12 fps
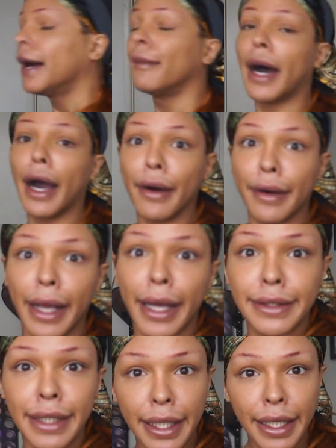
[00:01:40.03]
my old
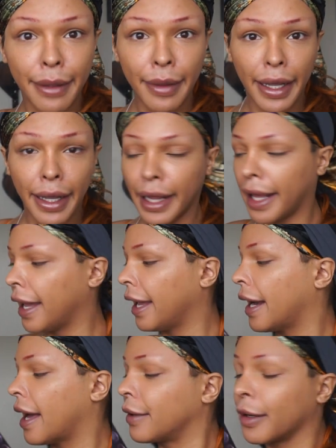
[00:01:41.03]
ass Nikita
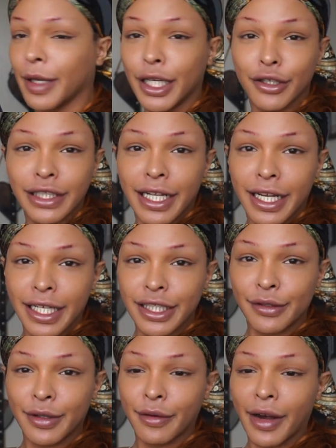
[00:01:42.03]
Bailey, and I'm gonna be using
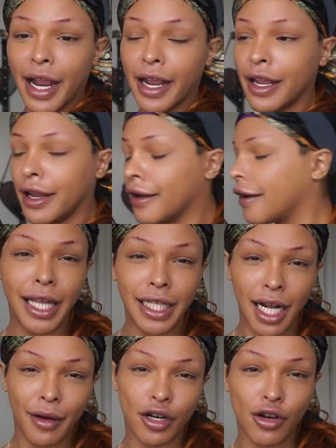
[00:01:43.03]
this one right here, and
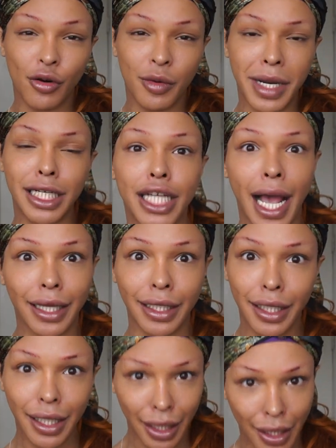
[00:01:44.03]
then I'm gonna go with my
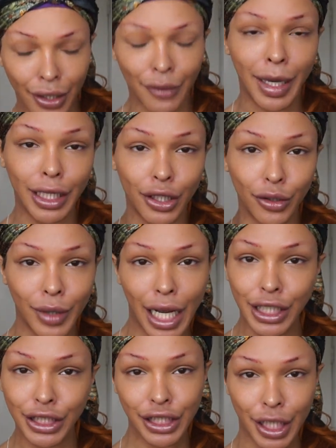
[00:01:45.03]
Jaclyn Hill, my little
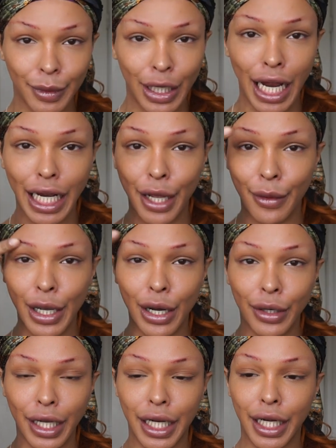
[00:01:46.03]
red shimmer, and then we're
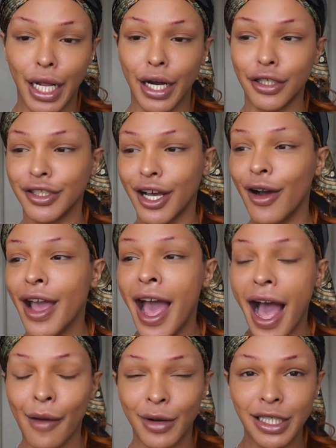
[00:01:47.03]
gonna get in here. So
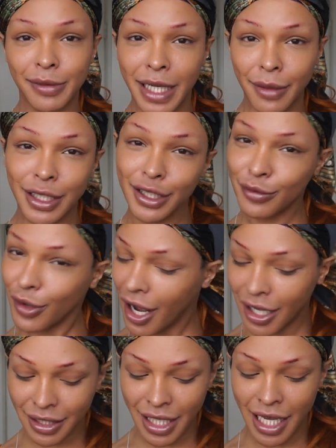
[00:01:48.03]
I'm gonna speed up this
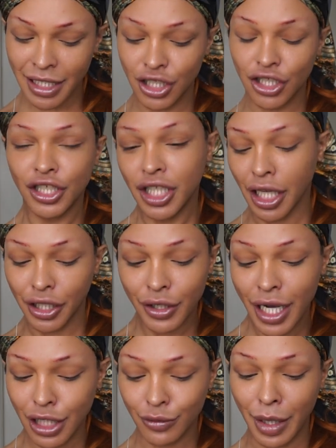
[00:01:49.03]
process, just telling you
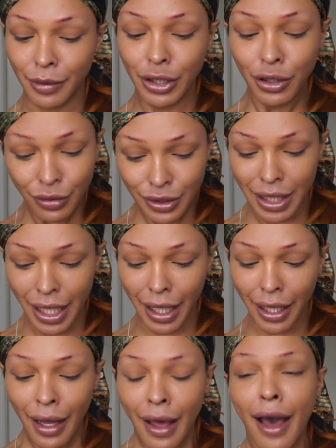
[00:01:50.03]
guys what I'm
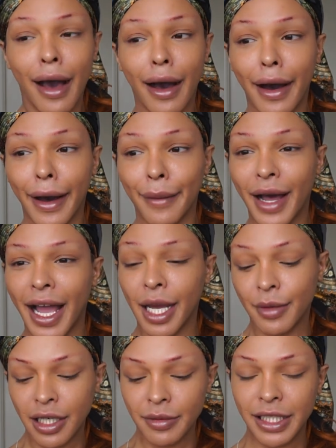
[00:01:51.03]
using. I
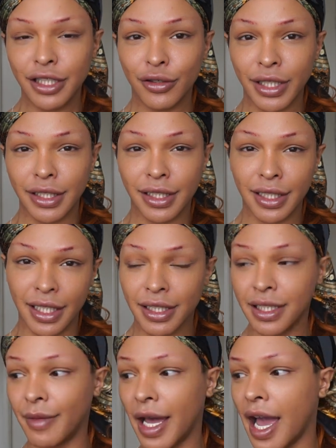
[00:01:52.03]
am gonna be doing
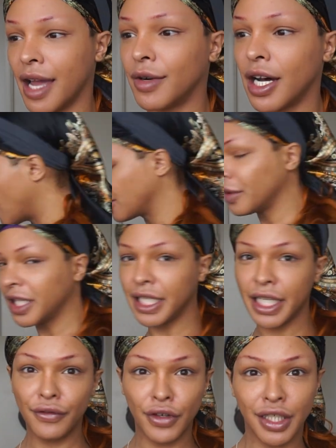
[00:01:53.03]
slits in my eyebrow. All you really
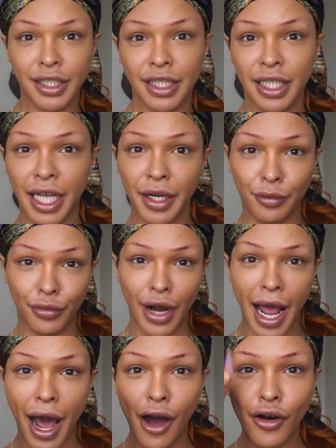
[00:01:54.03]
need for a slit
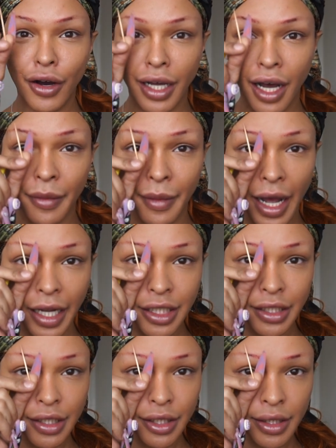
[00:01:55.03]
brow, I
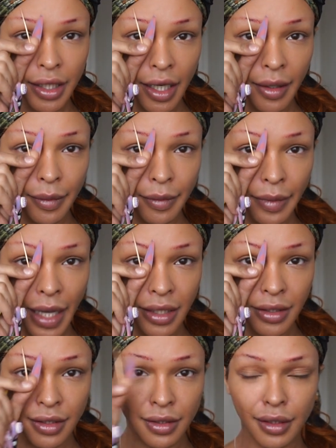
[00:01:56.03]
just use a
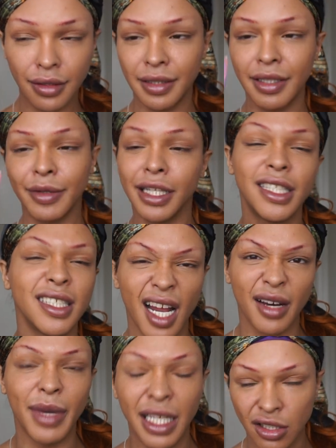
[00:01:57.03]
pencil. Well, it's
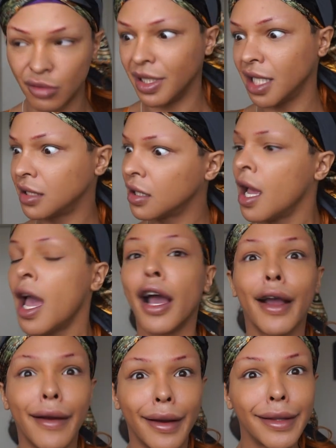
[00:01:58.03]
not a pencil, bitch.
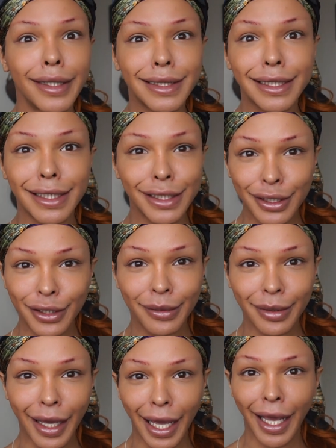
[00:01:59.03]
Girl, this is a
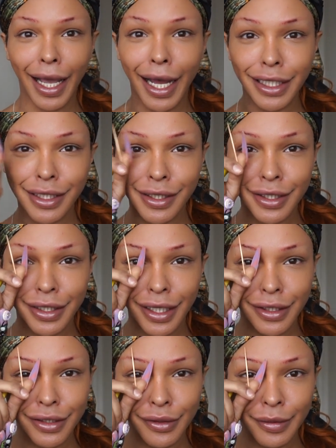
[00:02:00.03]
toothpick. I just
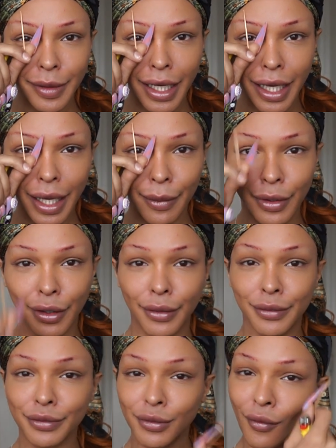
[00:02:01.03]
get a toothpick and
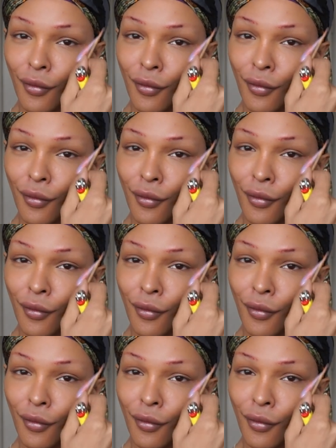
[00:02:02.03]
boom.